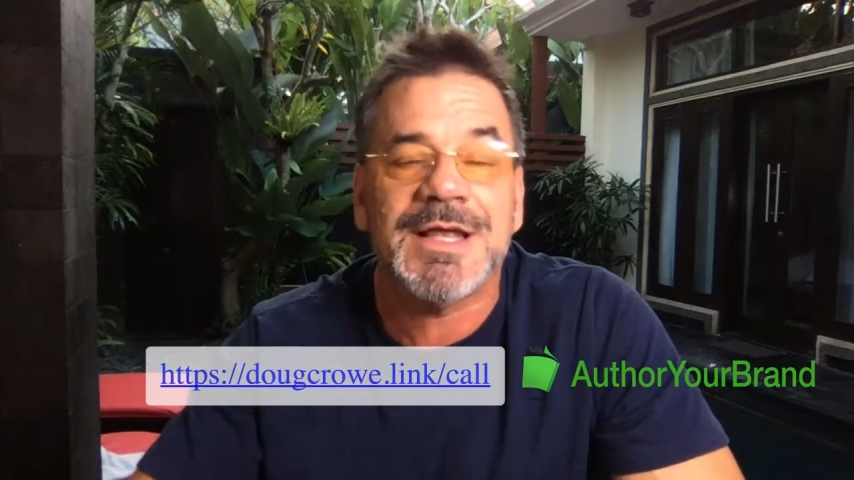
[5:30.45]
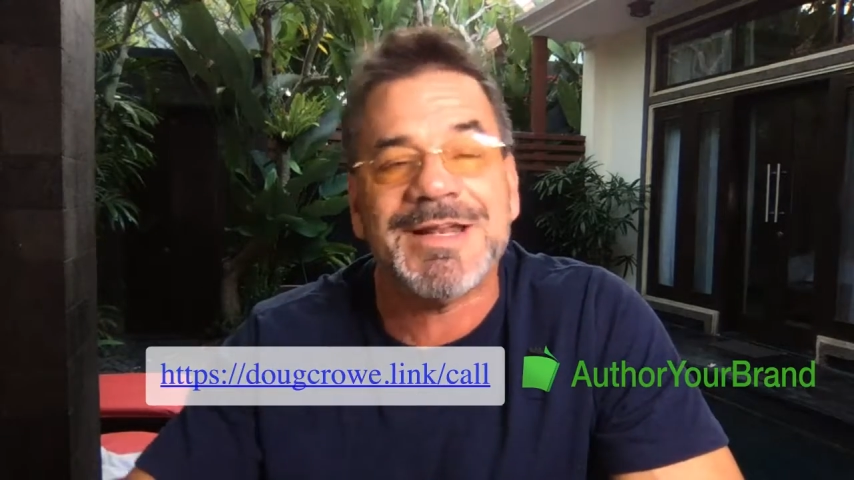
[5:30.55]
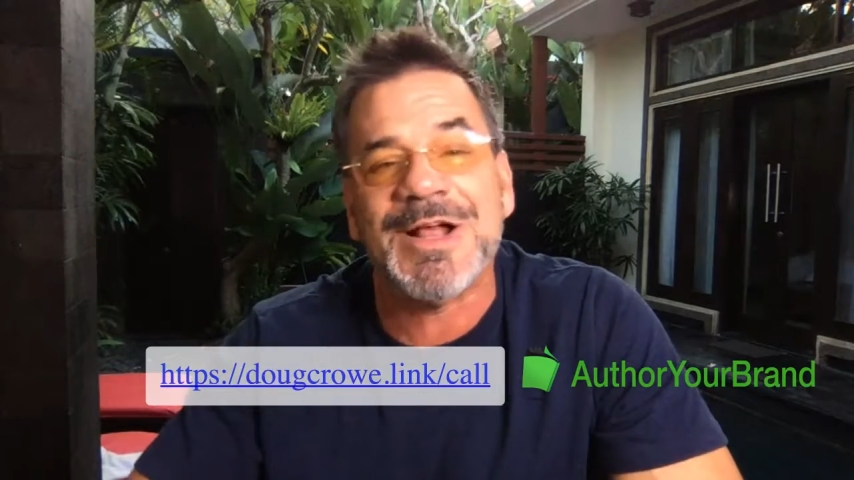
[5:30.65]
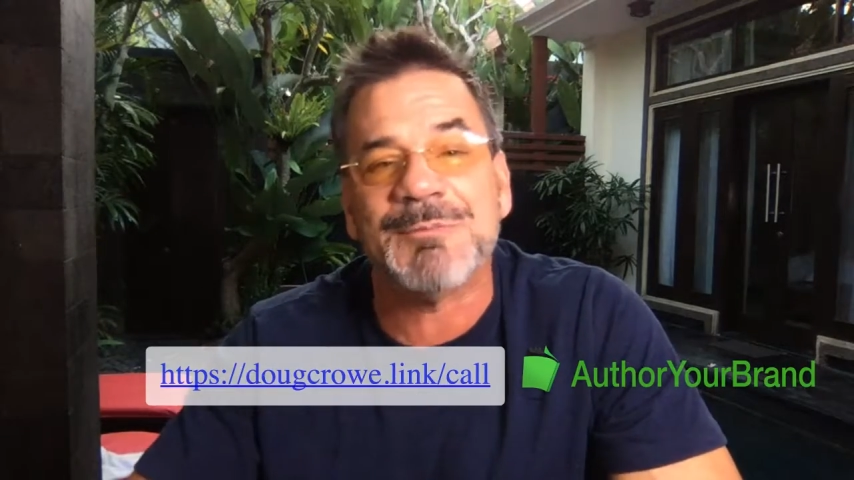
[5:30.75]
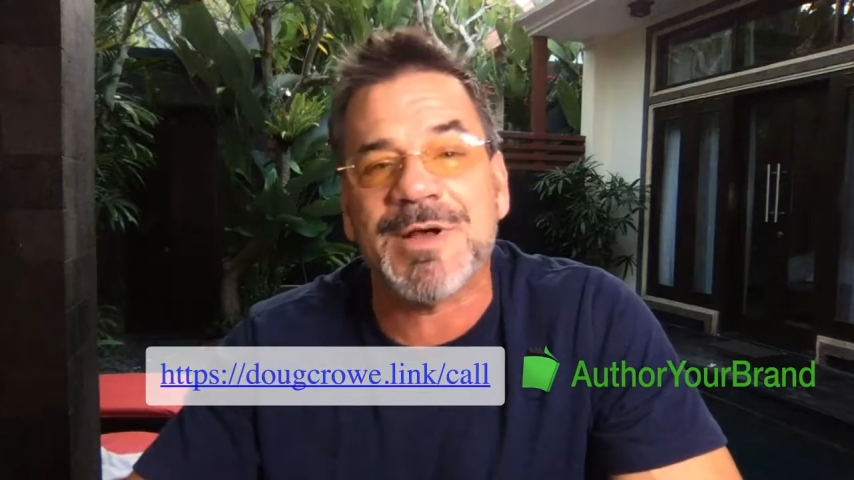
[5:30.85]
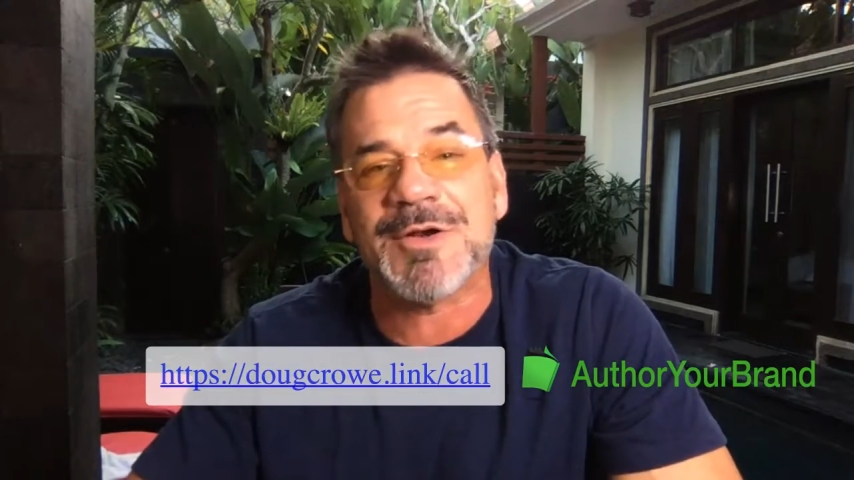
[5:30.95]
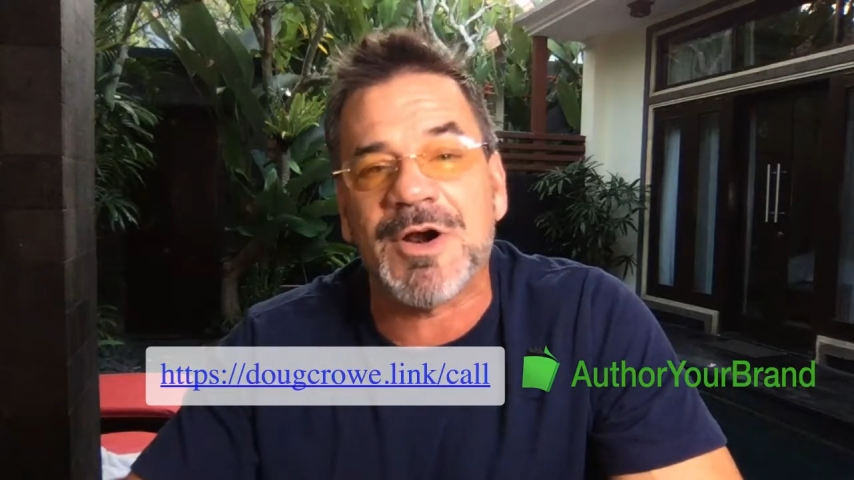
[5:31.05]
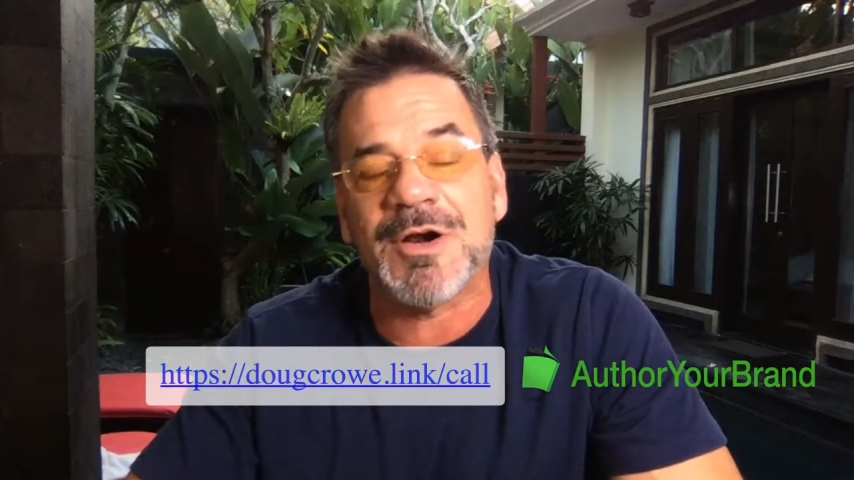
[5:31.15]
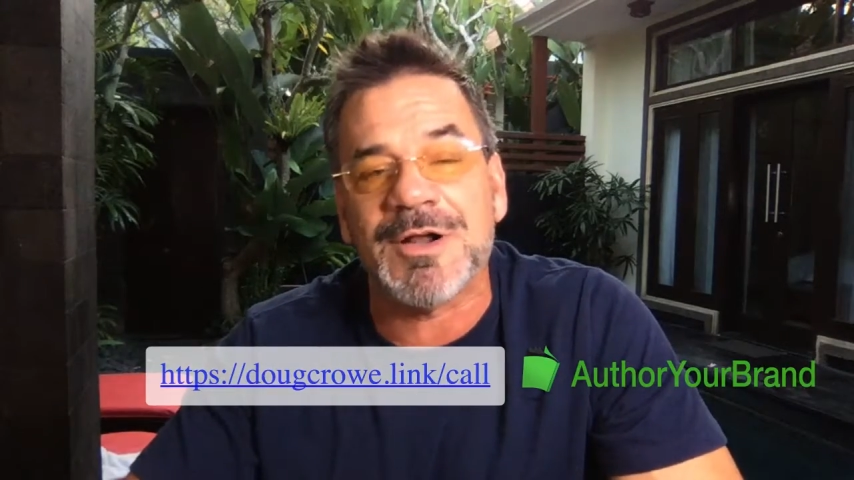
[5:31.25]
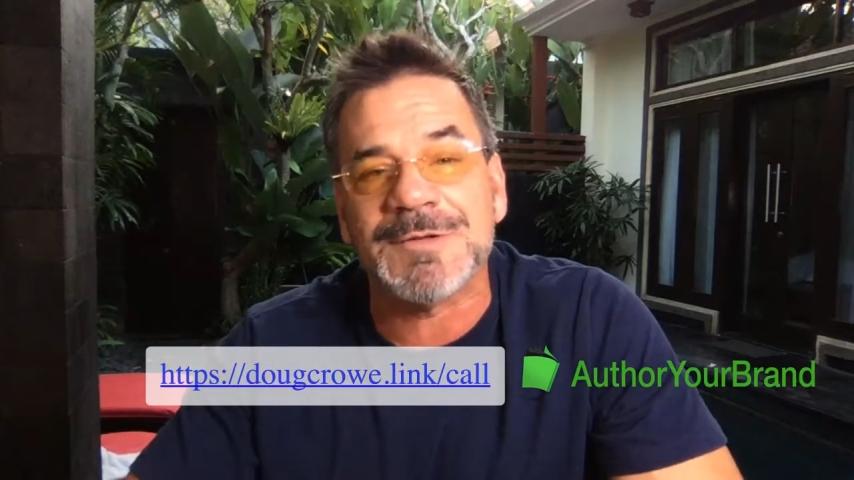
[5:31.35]
and help out
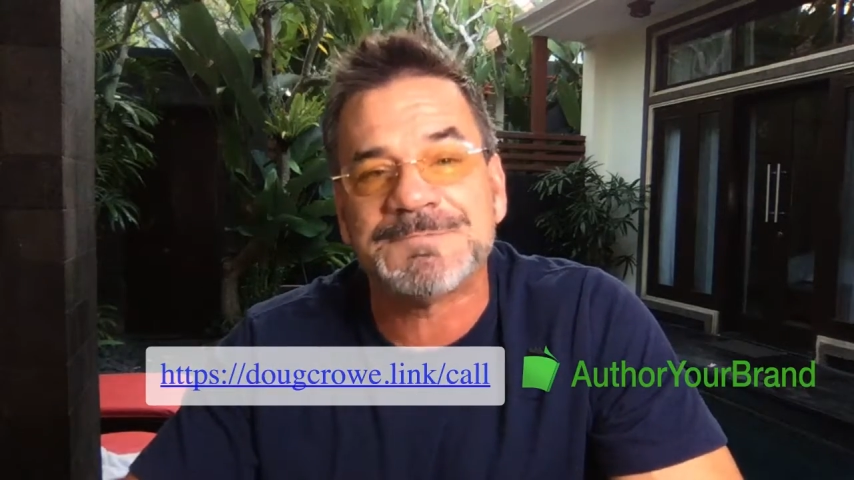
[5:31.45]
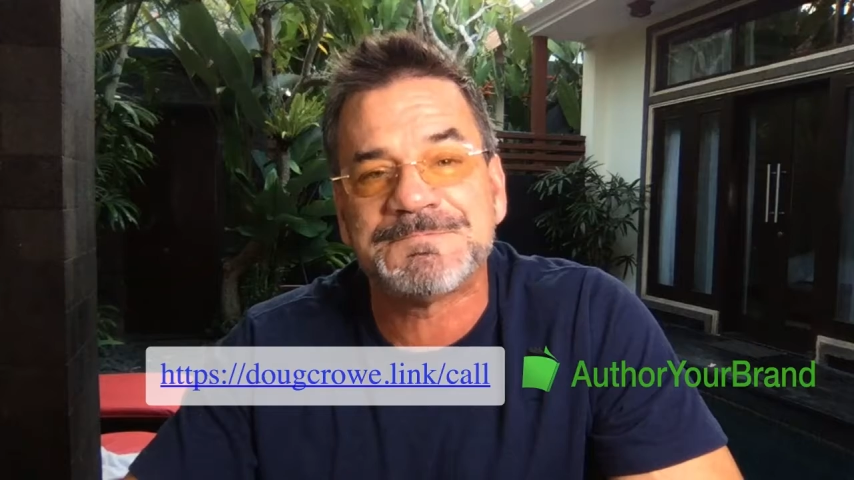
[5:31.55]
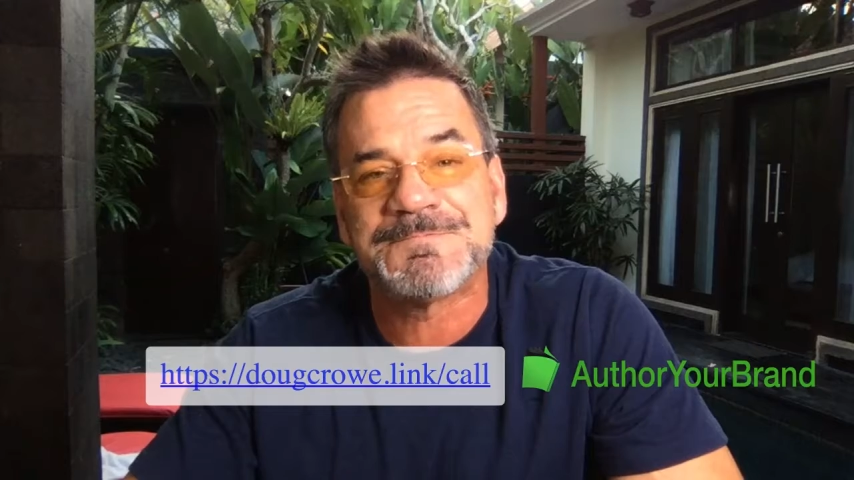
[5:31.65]
our uh,